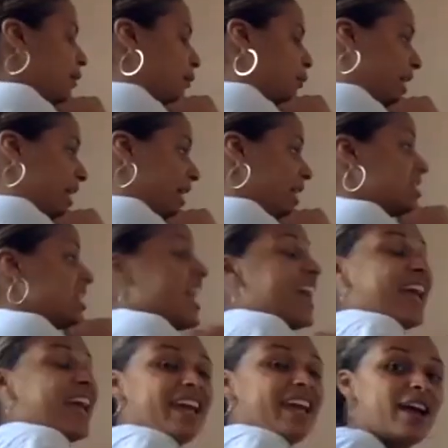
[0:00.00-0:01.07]
wings.
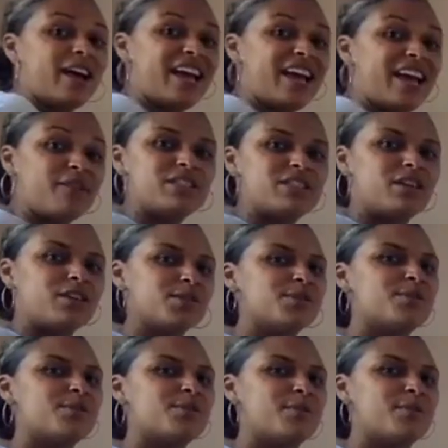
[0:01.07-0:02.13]
And what's also
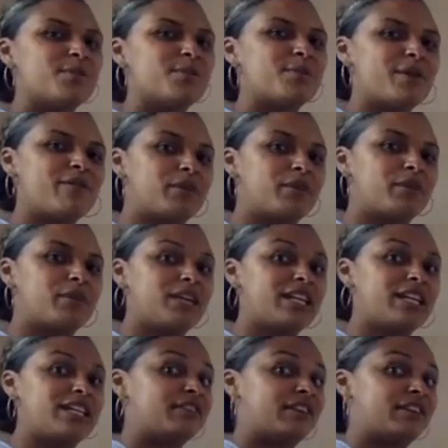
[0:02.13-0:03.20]
something pretty
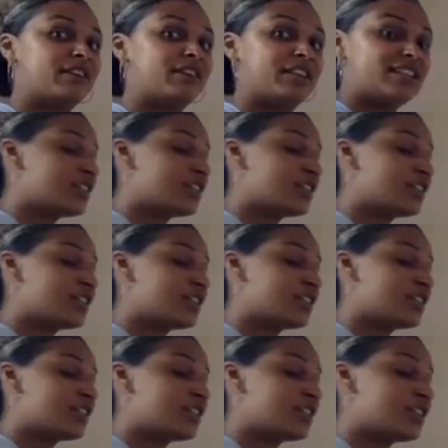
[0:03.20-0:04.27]
different is that there's
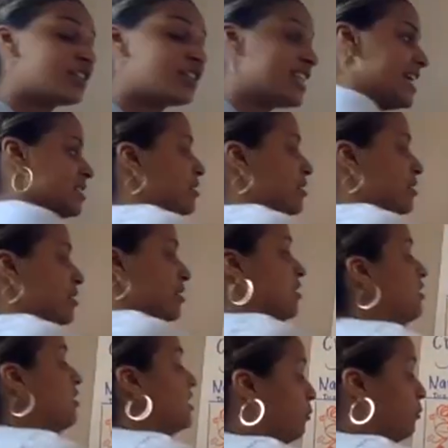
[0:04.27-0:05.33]
8.
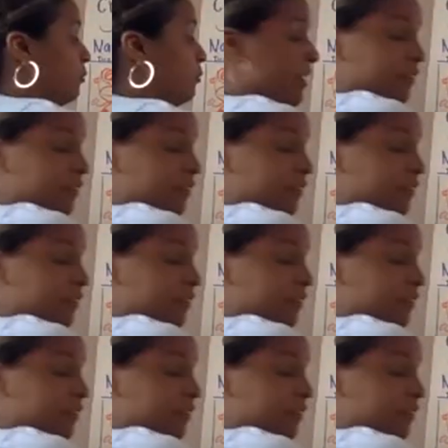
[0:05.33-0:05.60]
We have 8